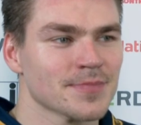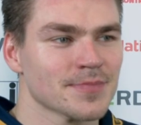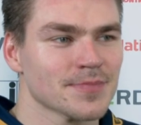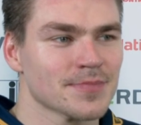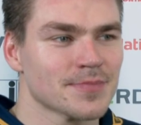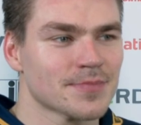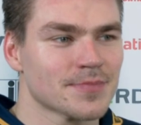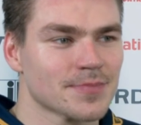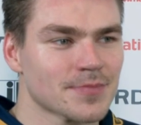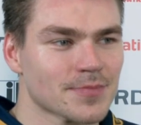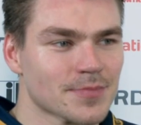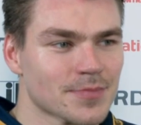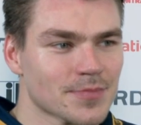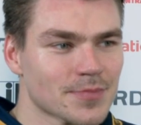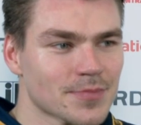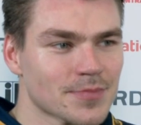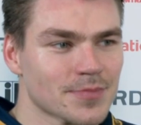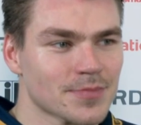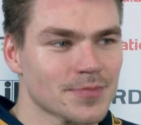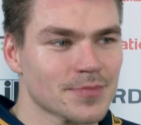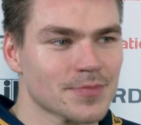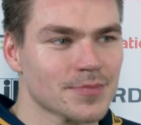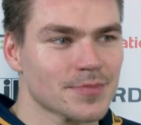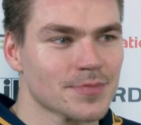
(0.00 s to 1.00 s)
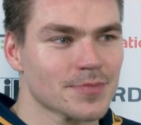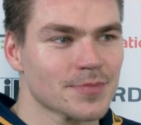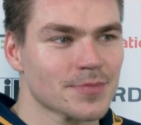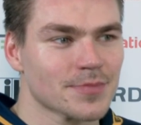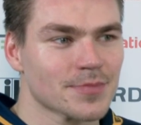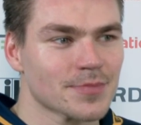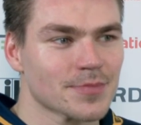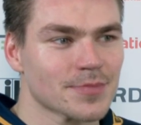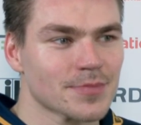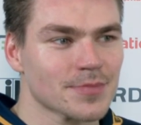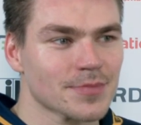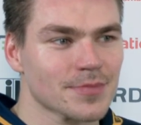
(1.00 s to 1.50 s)
There's been some uh,
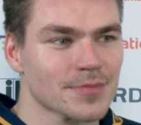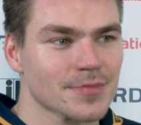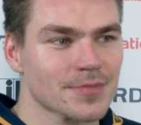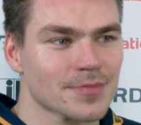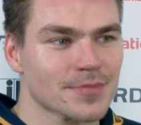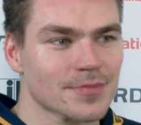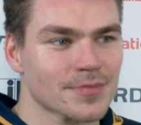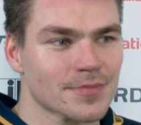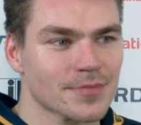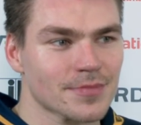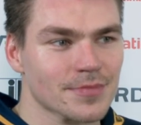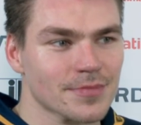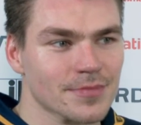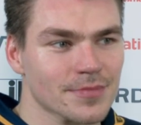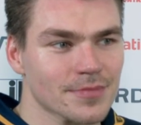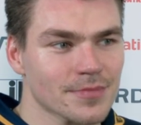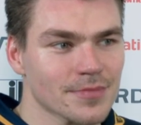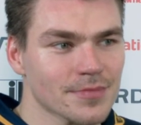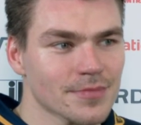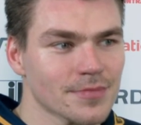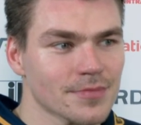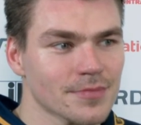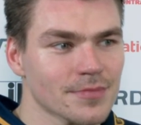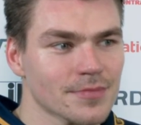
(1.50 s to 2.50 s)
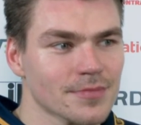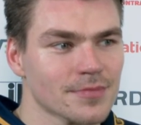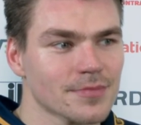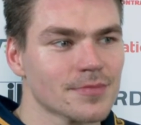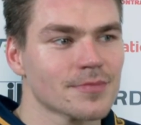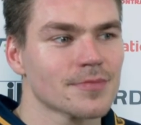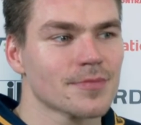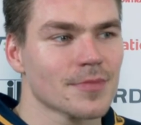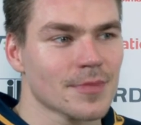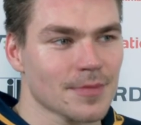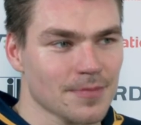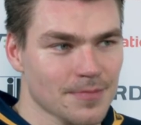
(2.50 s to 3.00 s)
talking about adjusting the defense.
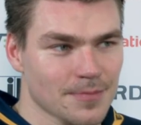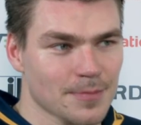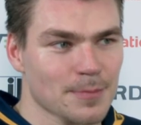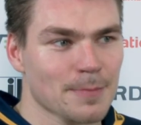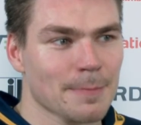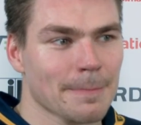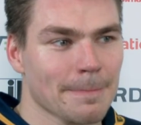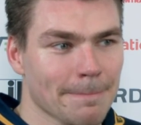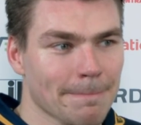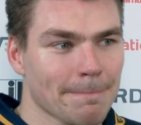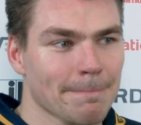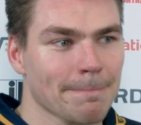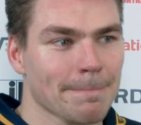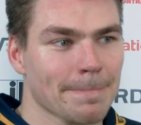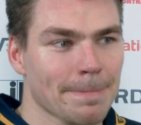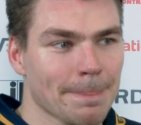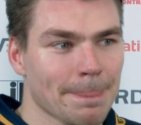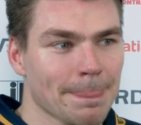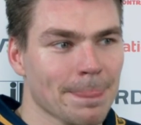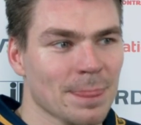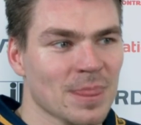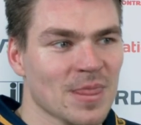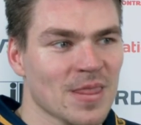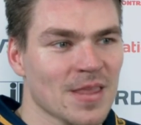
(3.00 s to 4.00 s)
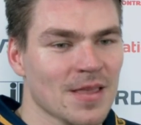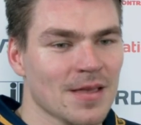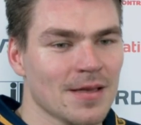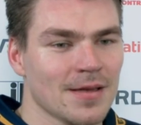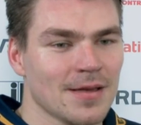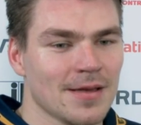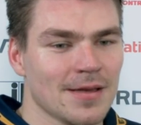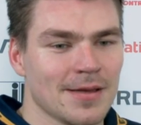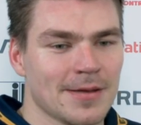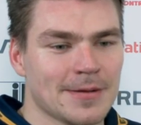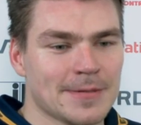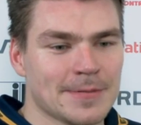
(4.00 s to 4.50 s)
Uh, what have you done since it
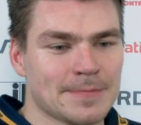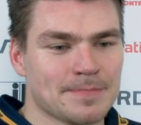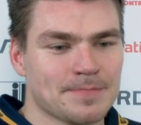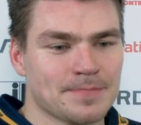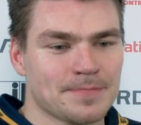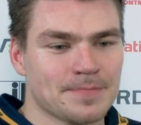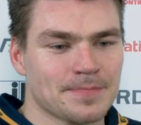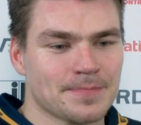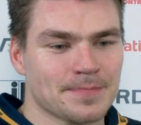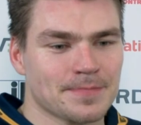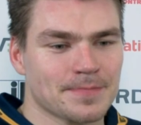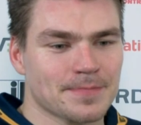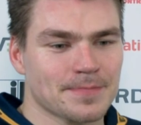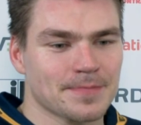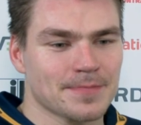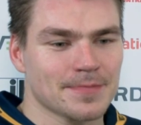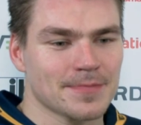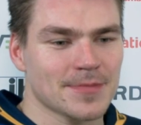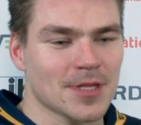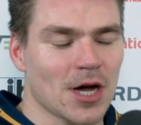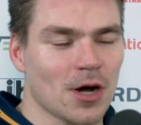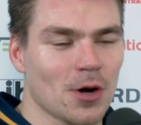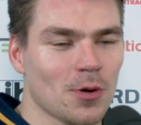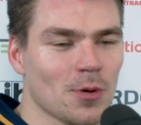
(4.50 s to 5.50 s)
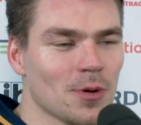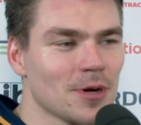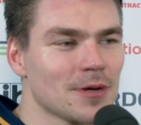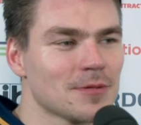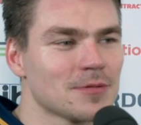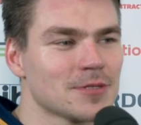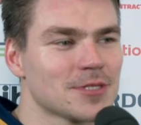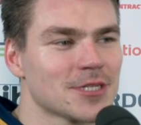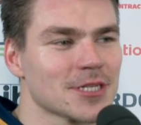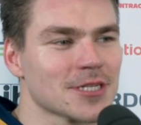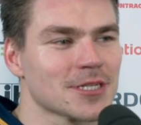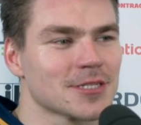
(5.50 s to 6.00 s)
works today? Now uh,
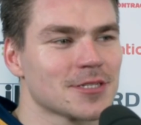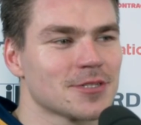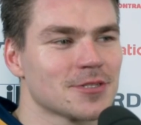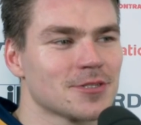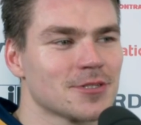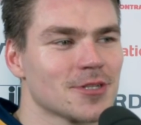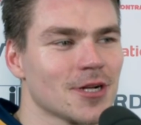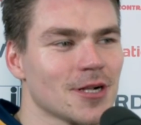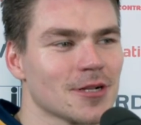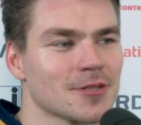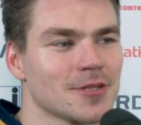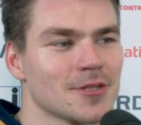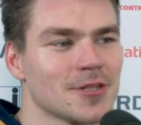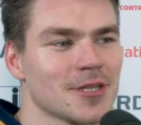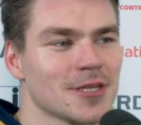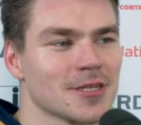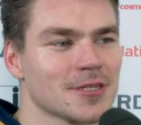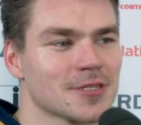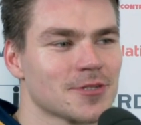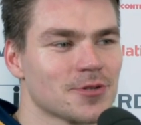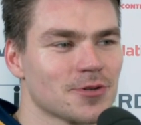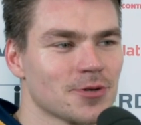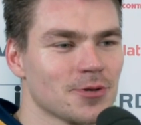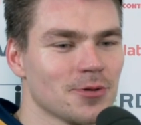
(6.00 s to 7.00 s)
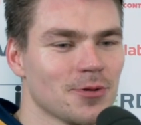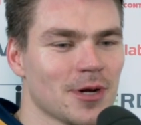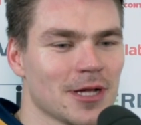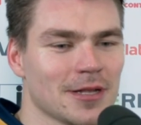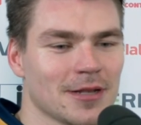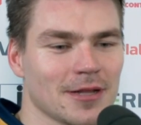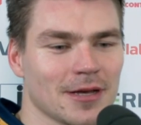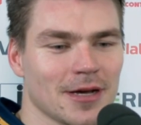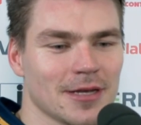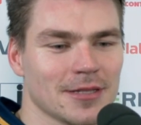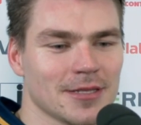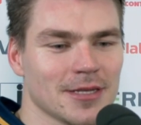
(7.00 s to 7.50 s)
just talk the things through, and
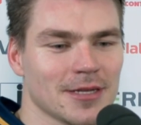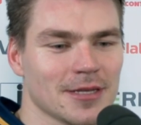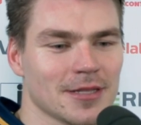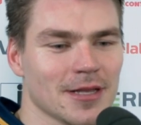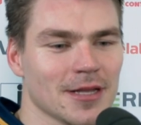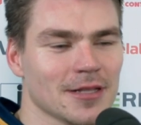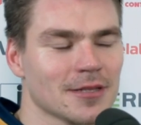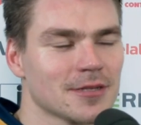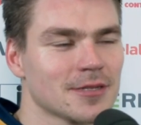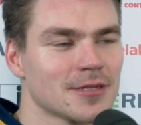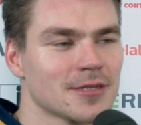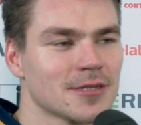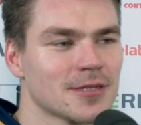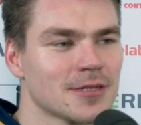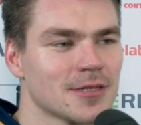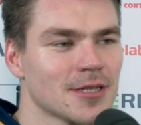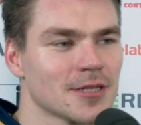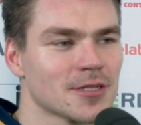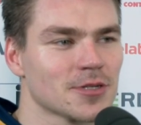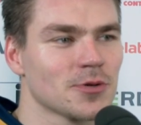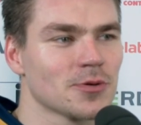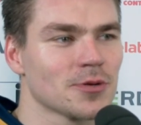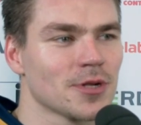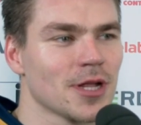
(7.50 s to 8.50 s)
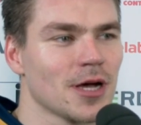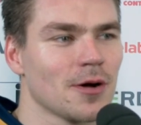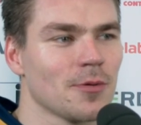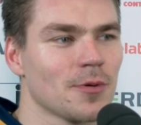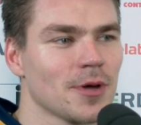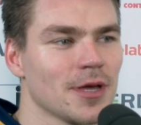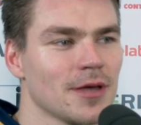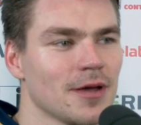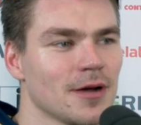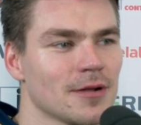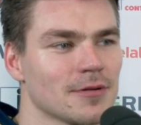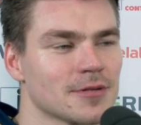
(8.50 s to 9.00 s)
I think that's that's good. Now
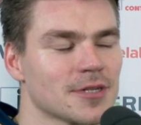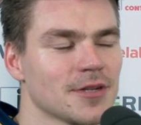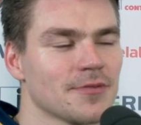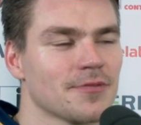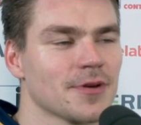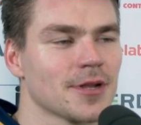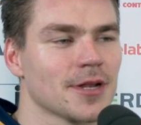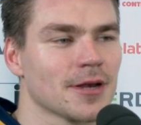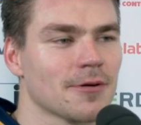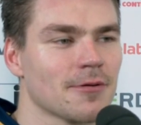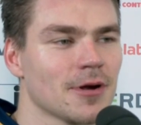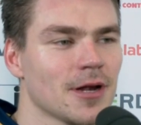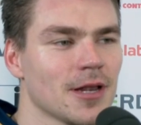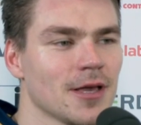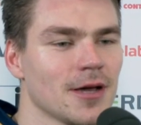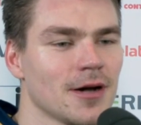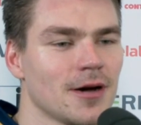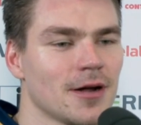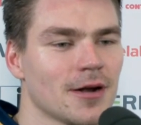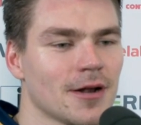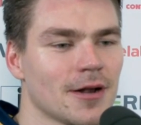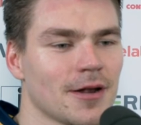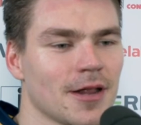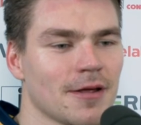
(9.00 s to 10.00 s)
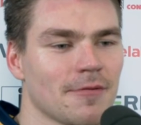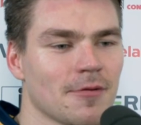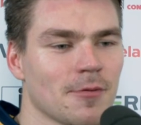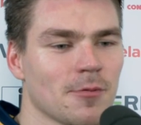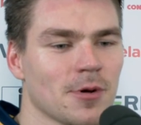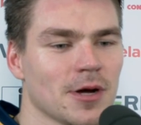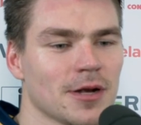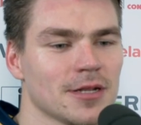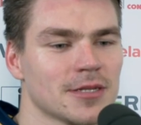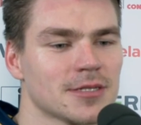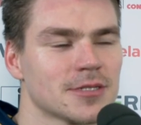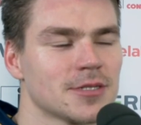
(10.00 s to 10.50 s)
we are defending really hard, and
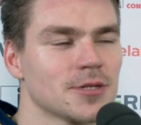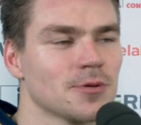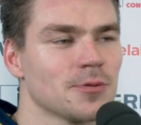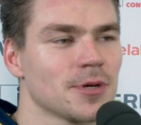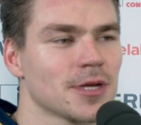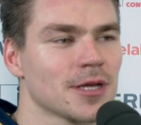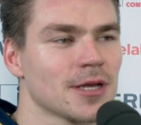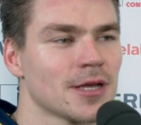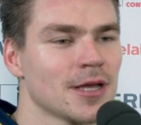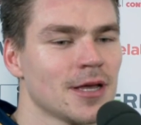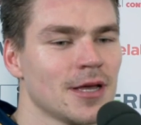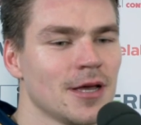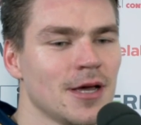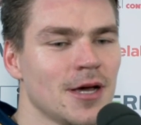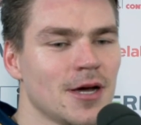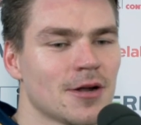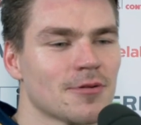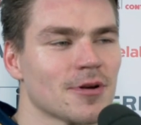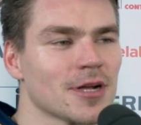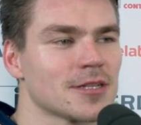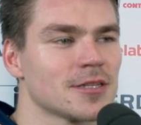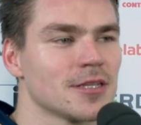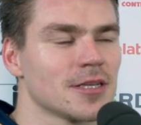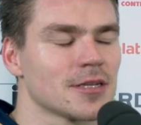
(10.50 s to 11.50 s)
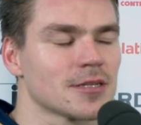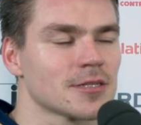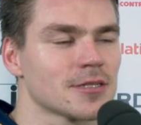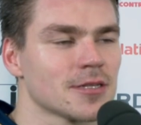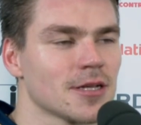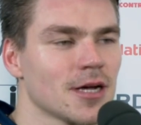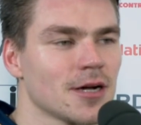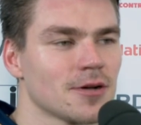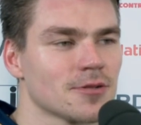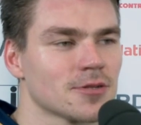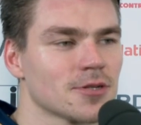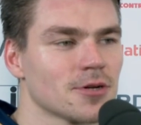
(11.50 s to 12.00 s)
everyone is doing right things
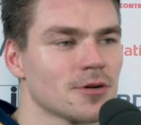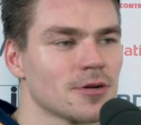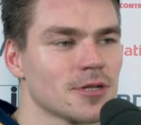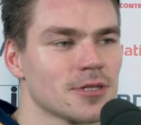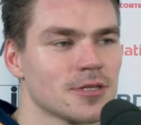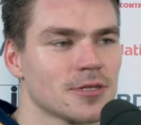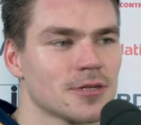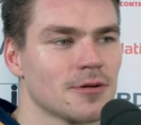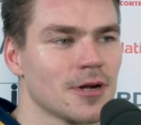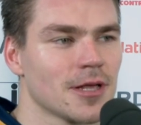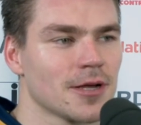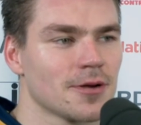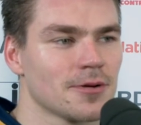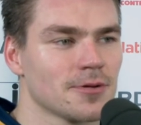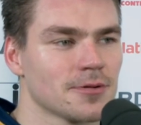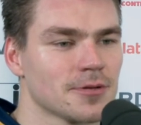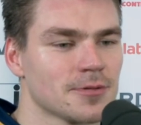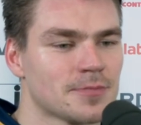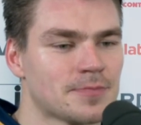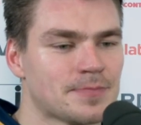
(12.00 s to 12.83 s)
now, so it's really good.